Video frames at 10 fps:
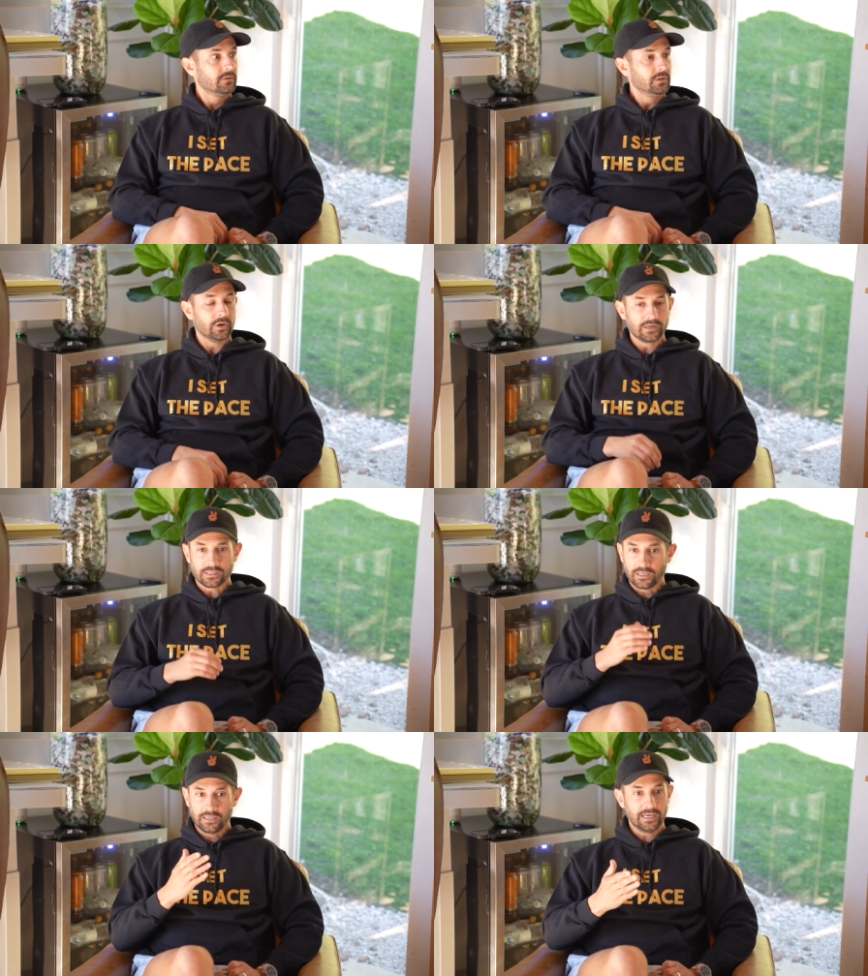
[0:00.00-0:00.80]
You're going to
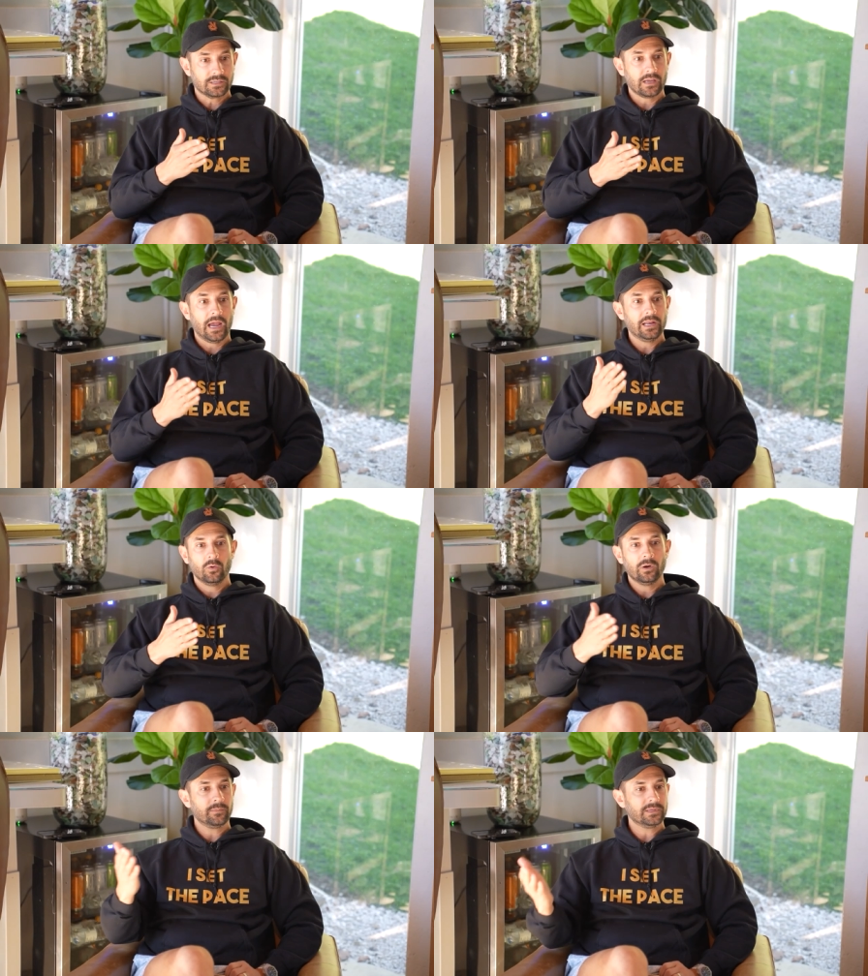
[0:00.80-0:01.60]
say, yes, I
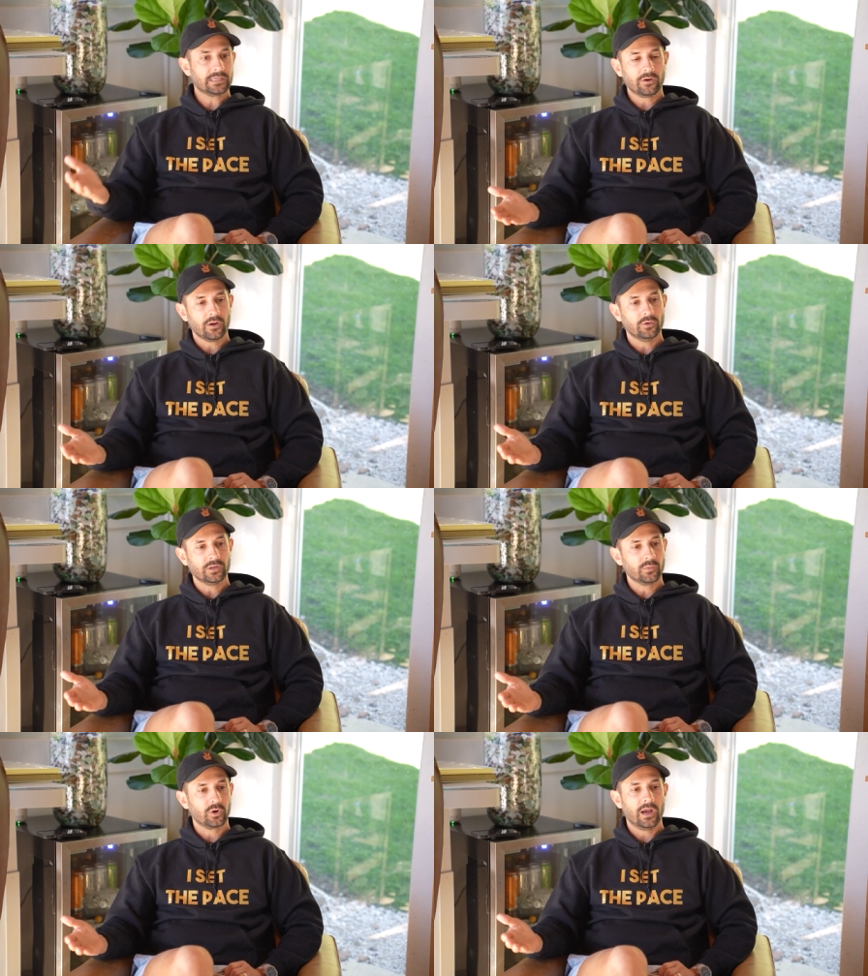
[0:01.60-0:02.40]
don't want to miss out on going
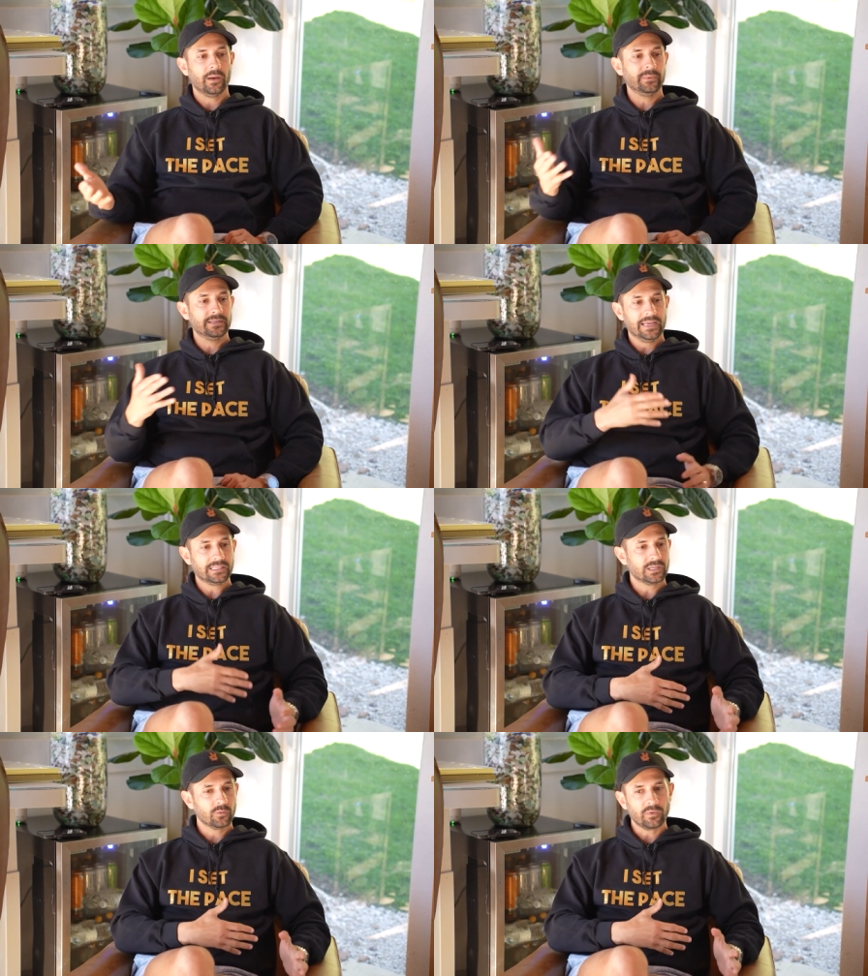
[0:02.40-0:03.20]
to the prom and
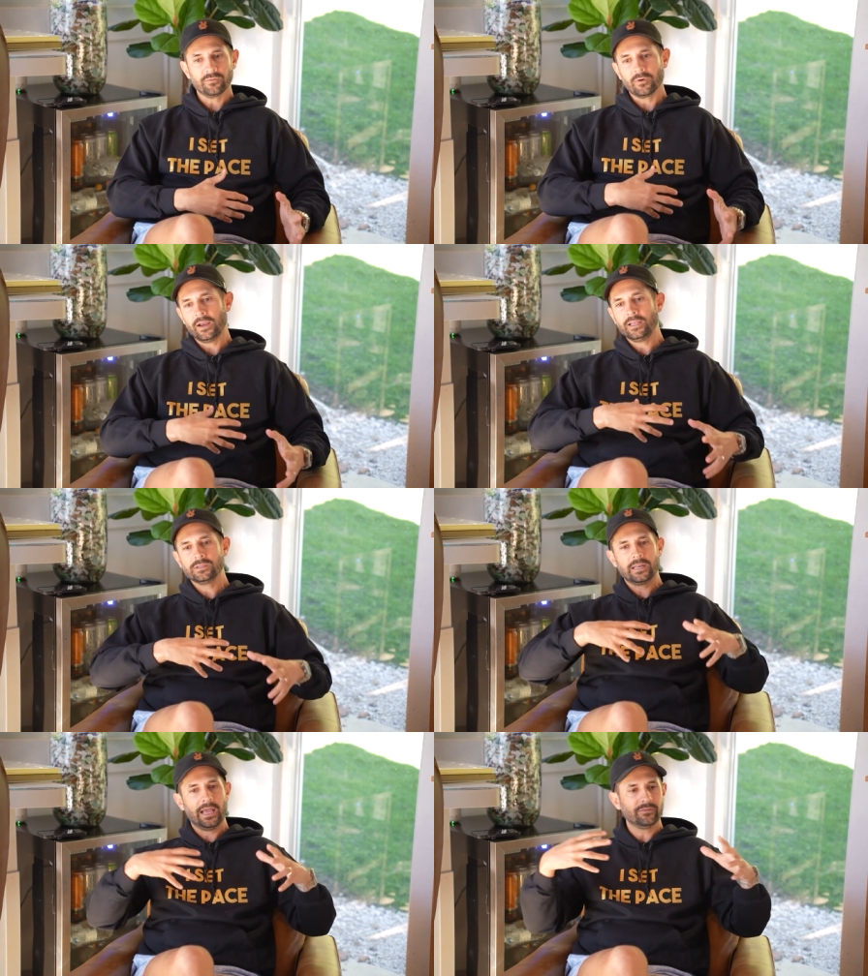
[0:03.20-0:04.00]
dancing with my
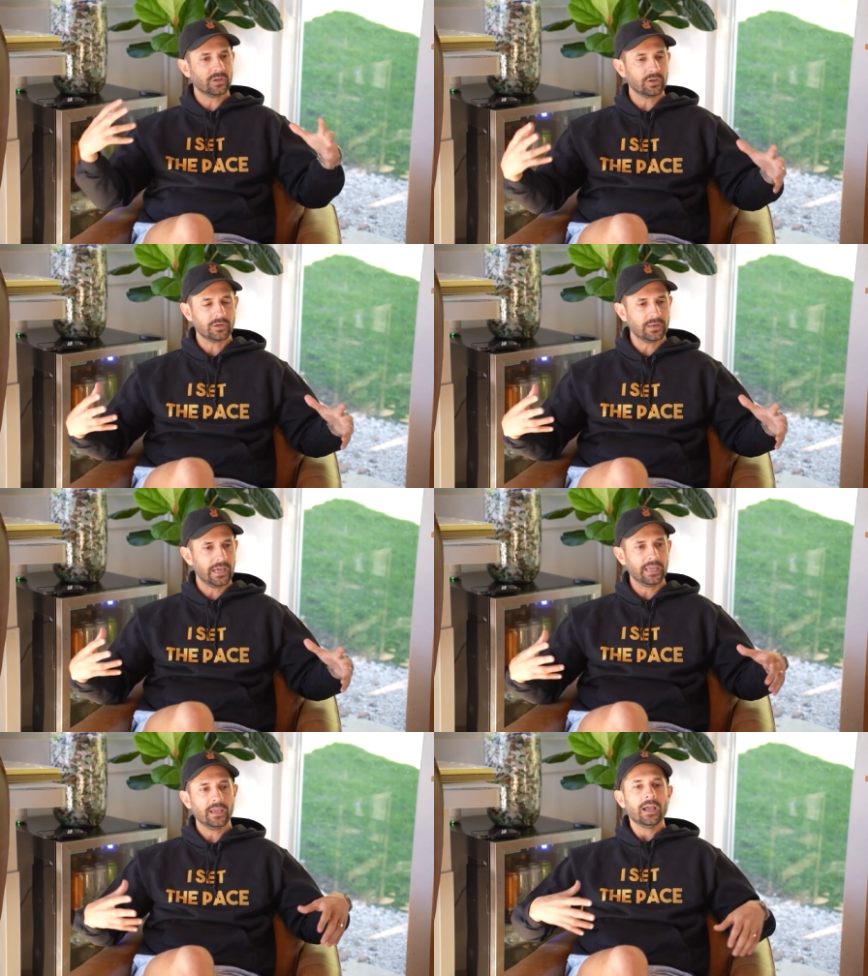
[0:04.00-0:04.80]
friends and having a good
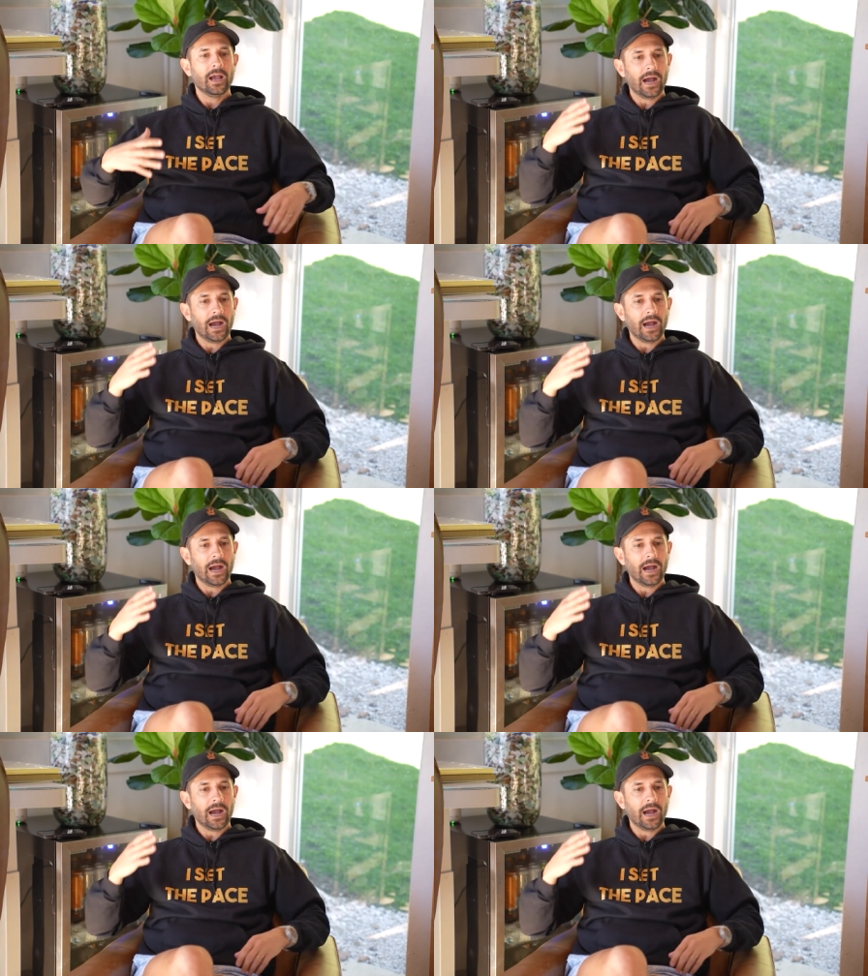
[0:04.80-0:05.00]
night.